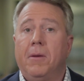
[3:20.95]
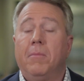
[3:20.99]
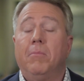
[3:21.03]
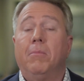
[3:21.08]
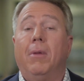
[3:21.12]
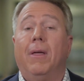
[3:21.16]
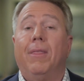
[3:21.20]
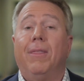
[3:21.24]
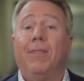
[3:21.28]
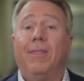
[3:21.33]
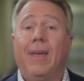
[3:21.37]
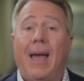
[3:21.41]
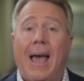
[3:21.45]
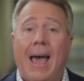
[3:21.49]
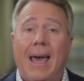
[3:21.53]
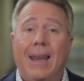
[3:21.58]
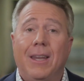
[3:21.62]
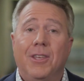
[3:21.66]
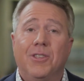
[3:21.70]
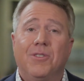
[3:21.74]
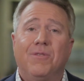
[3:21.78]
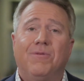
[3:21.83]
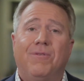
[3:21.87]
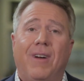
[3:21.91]
But that
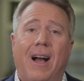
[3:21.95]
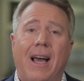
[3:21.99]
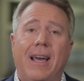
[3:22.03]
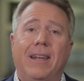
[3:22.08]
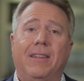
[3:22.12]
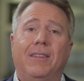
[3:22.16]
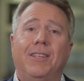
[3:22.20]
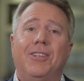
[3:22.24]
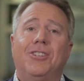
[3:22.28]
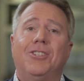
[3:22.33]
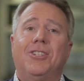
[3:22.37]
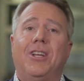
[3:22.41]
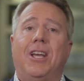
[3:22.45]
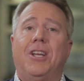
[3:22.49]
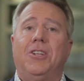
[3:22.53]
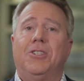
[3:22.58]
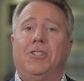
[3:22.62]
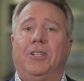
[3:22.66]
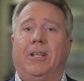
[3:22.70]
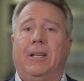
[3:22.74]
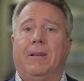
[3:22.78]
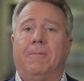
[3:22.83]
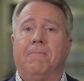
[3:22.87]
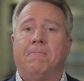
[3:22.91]
is finally
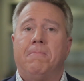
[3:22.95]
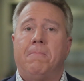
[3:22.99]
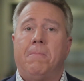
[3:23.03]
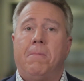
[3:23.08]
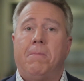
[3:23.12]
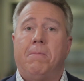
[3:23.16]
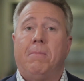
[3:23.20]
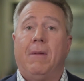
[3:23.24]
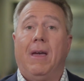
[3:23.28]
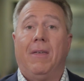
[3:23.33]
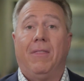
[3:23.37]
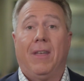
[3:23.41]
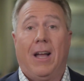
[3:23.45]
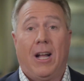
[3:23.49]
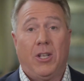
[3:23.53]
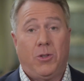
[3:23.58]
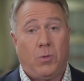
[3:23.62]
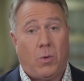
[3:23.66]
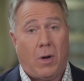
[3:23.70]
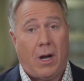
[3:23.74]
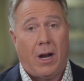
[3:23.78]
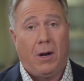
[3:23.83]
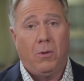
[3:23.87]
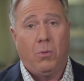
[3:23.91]
changing, and that's
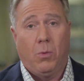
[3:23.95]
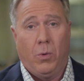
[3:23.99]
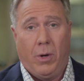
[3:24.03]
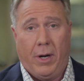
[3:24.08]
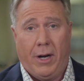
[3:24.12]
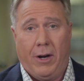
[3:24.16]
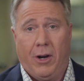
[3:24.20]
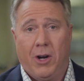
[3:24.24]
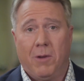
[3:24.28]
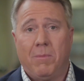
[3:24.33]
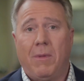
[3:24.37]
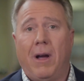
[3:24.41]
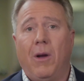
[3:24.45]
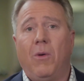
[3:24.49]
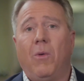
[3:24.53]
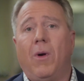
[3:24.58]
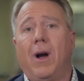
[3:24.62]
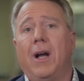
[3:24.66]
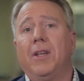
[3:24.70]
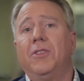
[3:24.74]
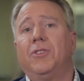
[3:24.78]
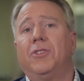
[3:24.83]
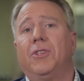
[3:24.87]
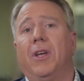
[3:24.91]
why we're here in my
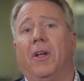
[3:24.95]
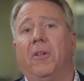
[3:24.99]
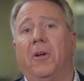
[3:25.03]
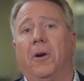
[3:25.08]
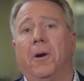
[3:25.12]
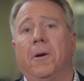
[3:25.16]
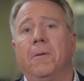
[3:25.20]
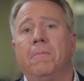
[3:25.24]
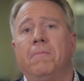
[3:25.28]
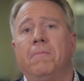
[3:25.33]
wine cellar.